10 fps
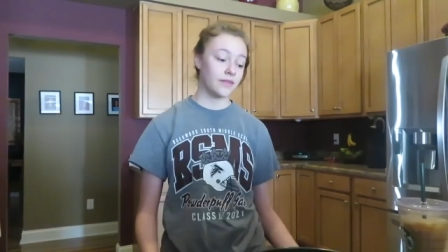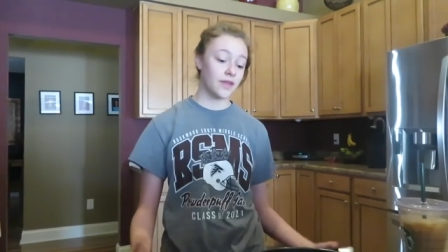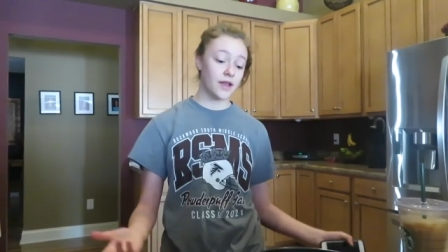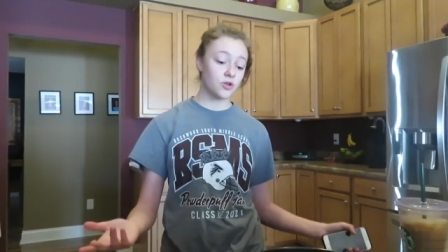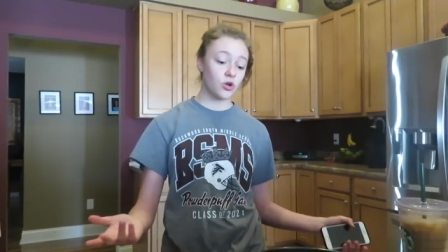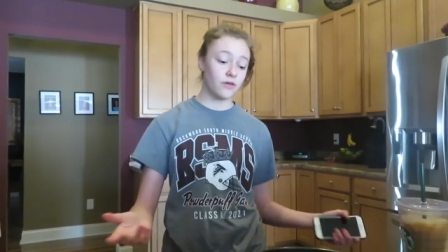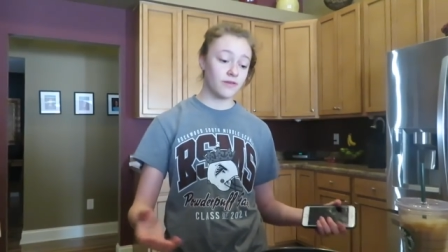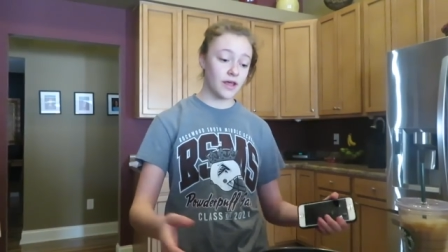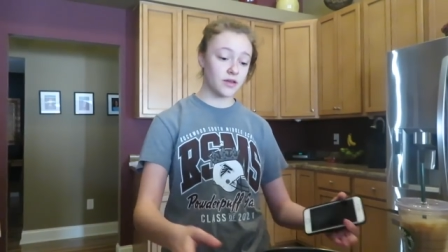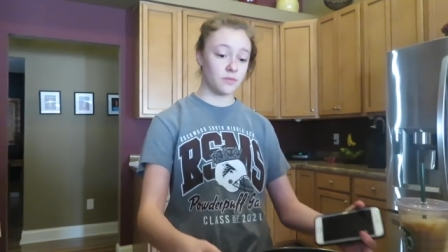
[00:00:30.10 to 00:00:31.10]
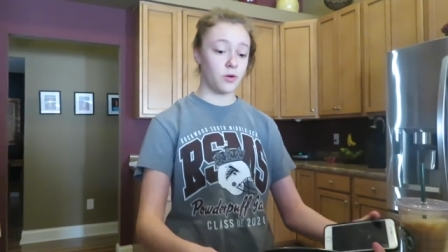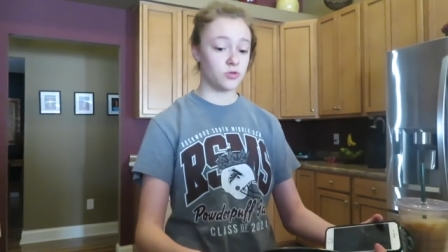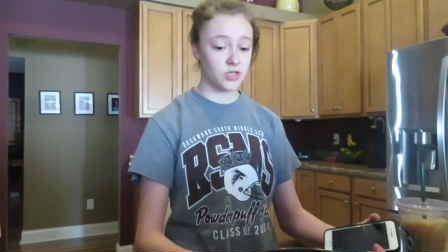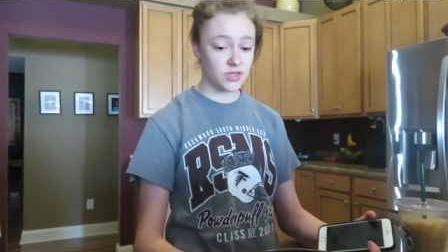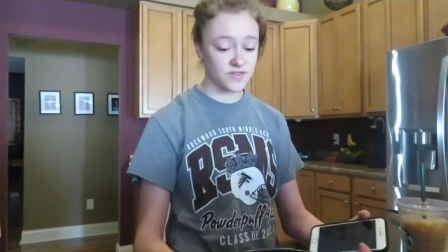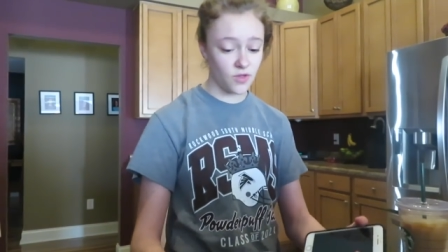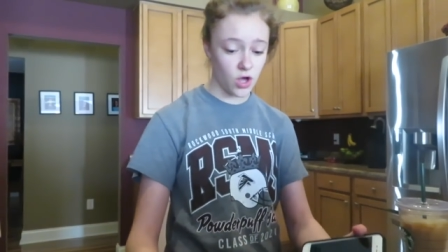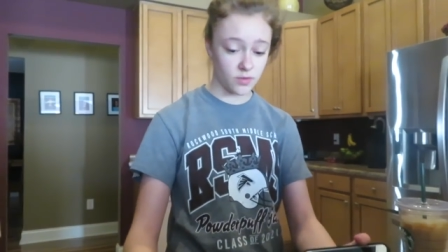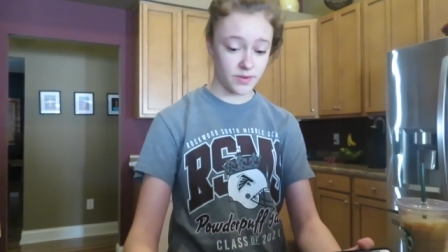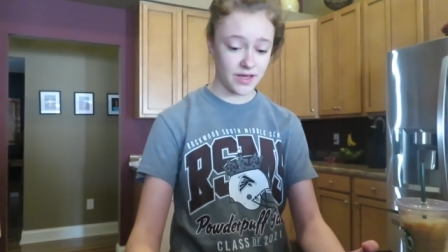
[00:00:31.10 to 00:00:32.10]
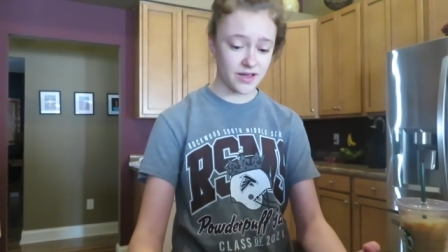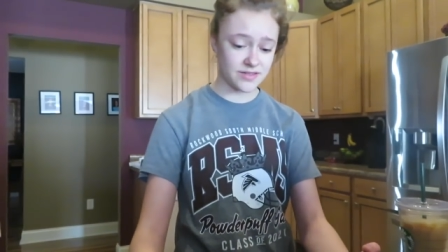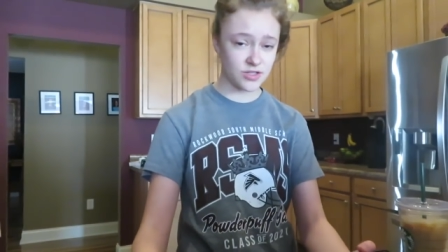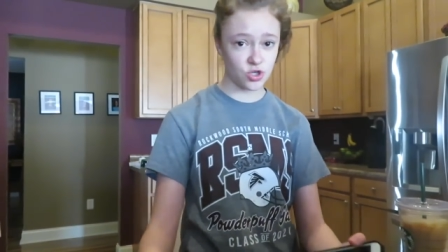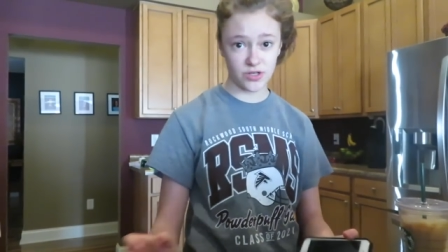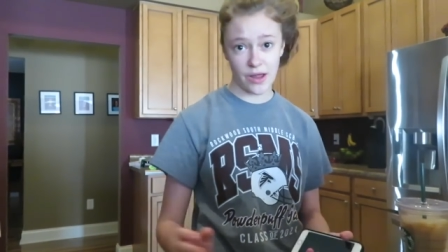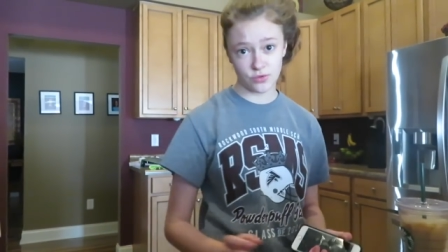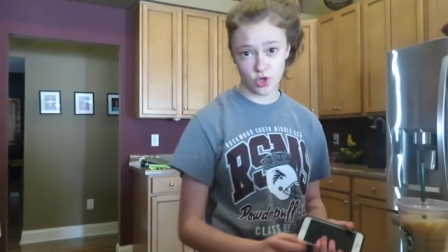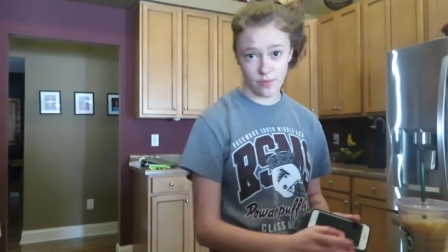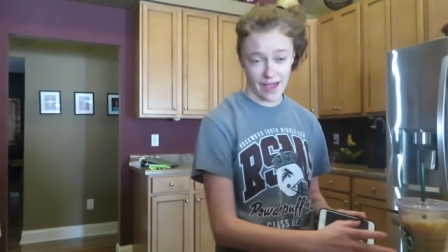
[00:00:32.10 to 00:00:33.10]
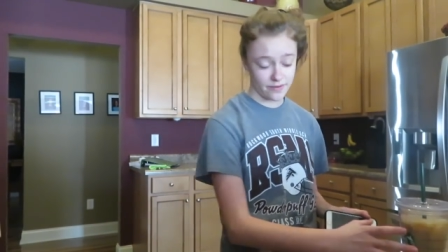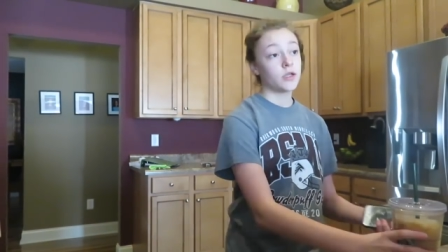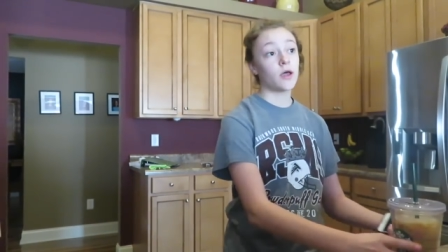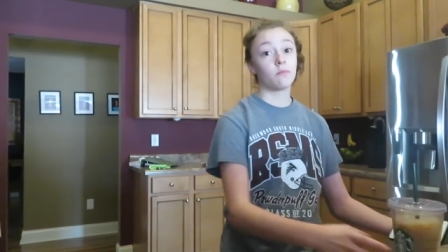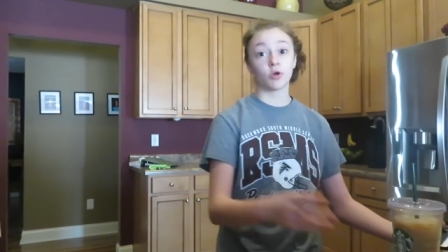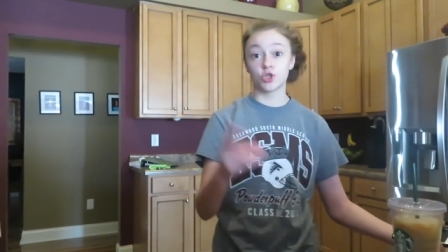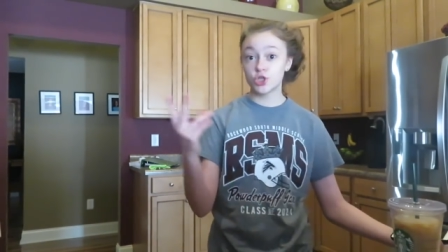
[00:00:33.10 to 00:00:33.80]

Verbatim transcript: and then I don't even end up posting this vlog because it turned out so bad. Number